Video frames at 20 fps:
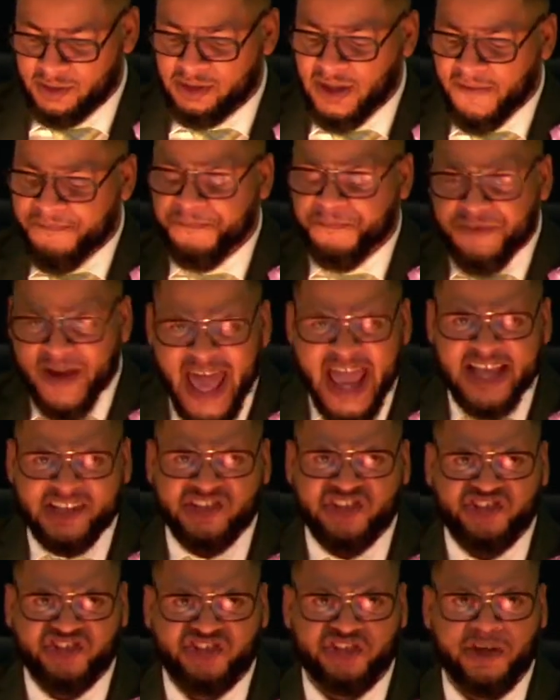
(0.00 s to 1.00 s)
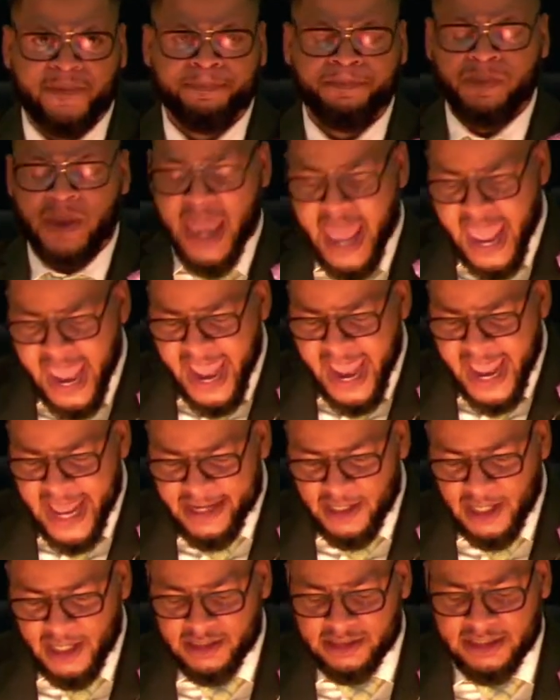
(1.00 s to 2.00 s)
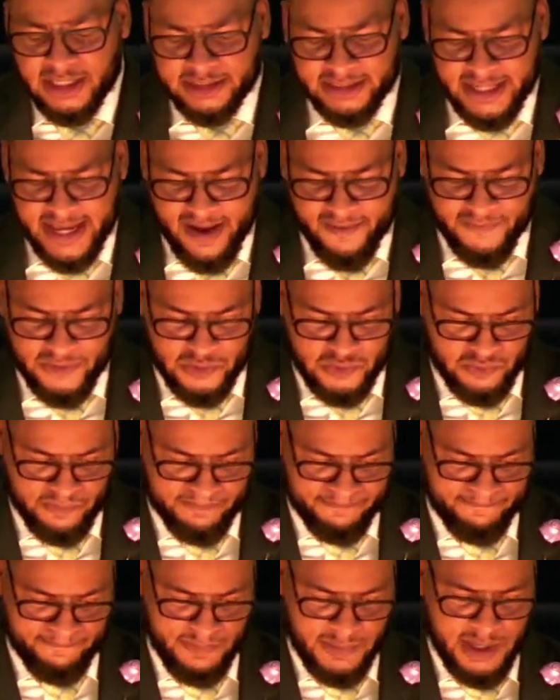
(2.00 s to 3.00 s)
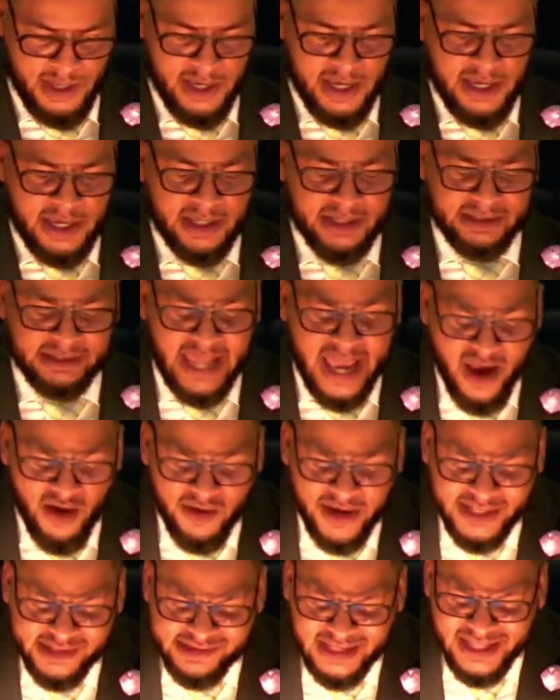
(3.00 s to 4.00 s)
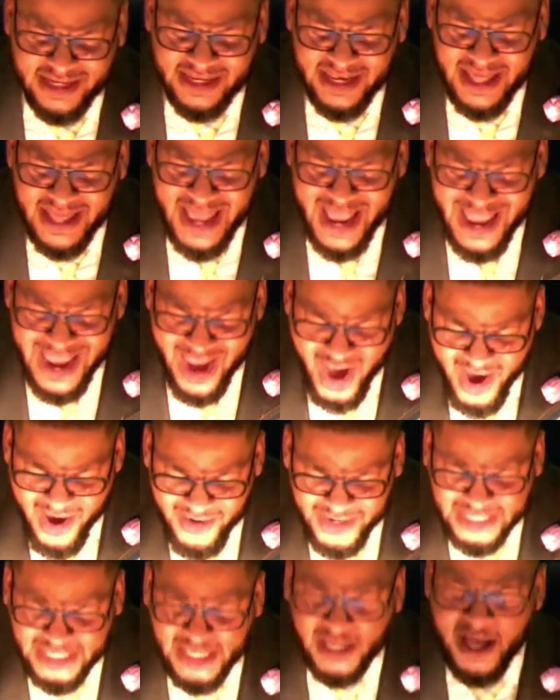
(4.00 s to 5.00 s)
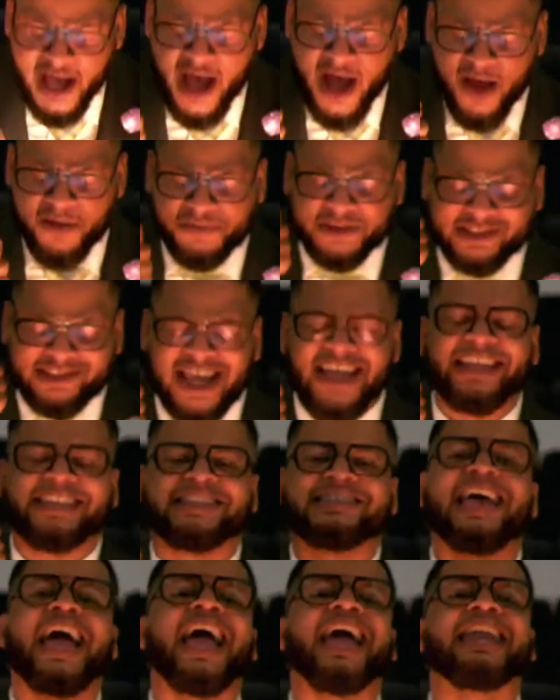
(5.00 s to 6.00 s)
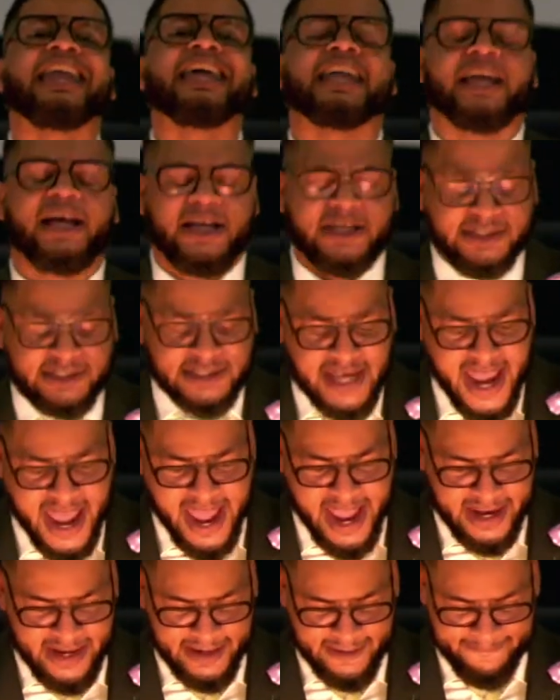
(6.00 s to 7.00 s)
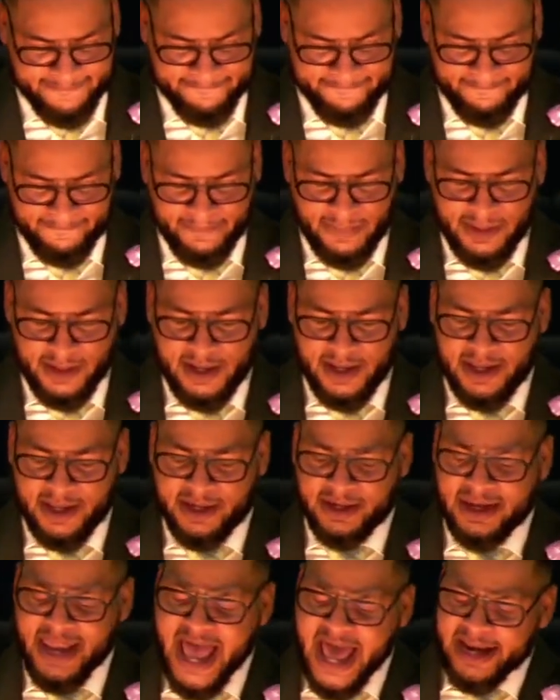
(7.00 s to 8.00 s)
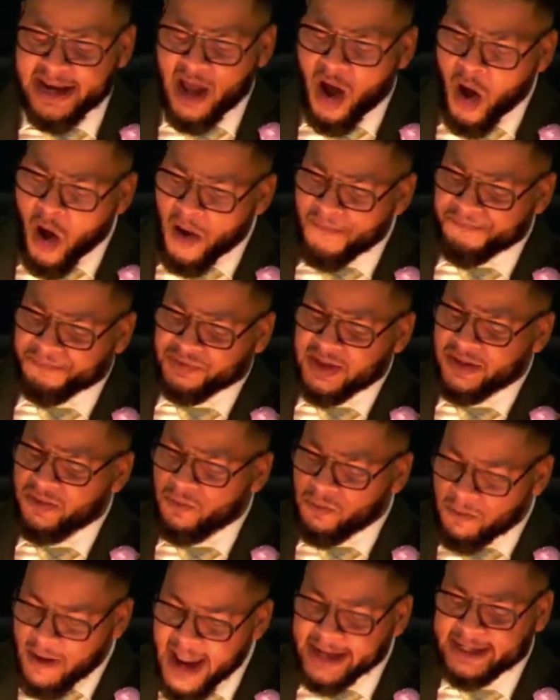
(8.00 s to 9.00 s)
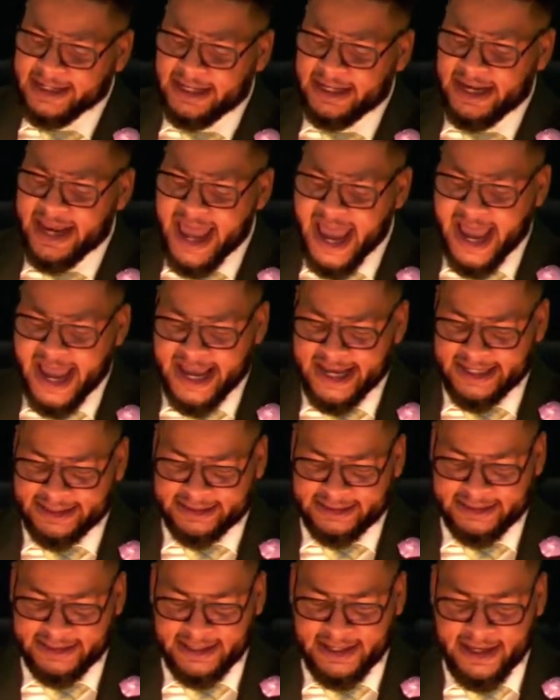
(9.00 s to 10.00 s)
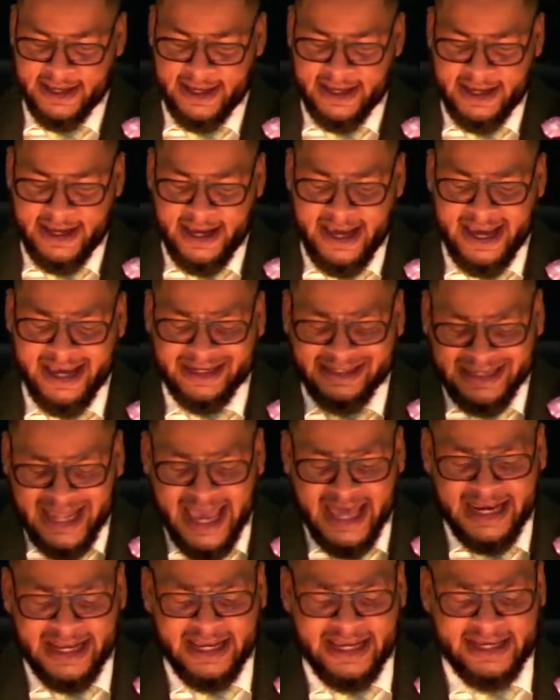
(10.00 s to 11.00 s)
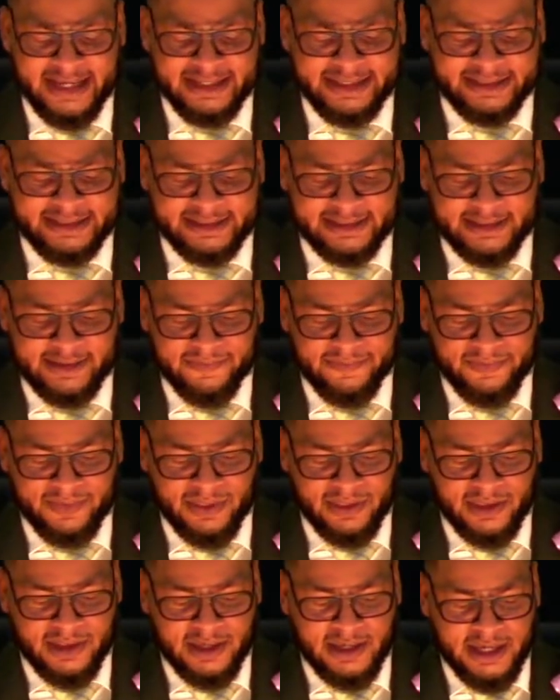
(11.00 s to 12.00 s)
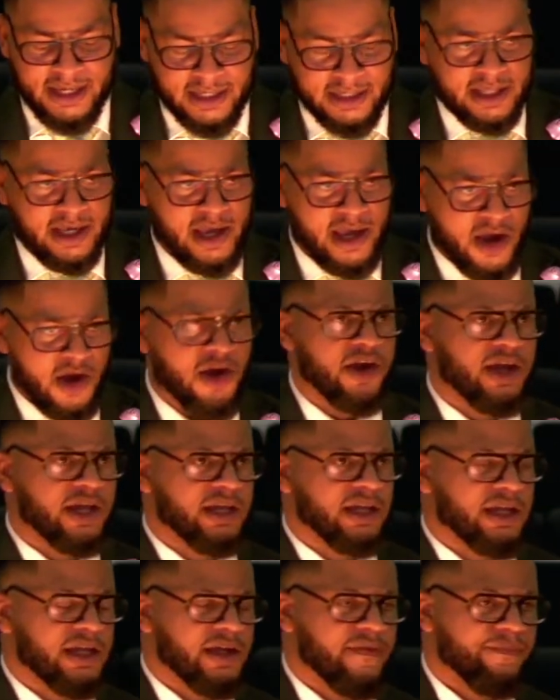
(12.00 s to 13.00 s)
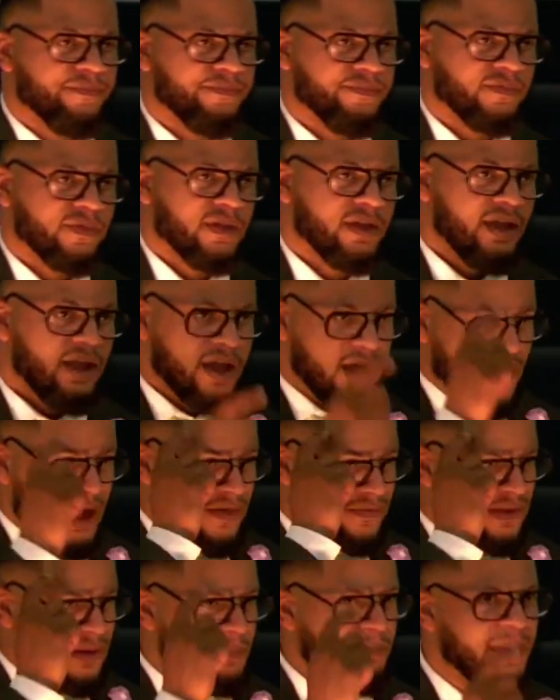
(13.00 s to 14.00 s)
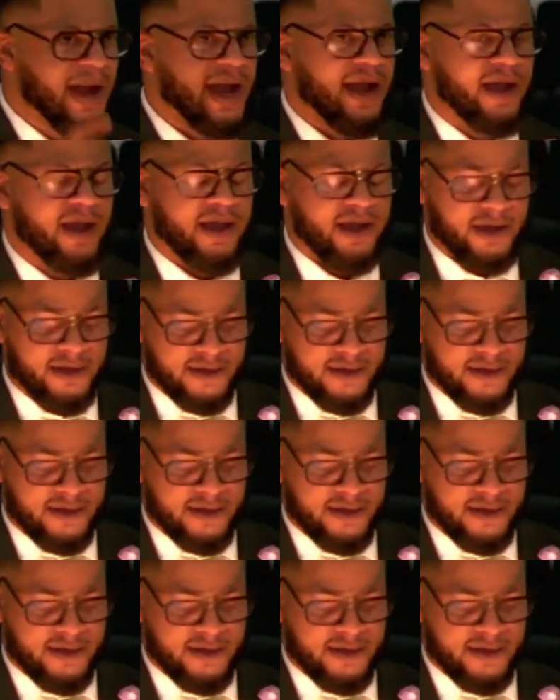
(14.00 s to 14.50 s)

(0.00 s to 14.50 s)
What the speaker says: The flesh and the devil. There is an area of satanic attack not often recognized, and that is in the area of the mind.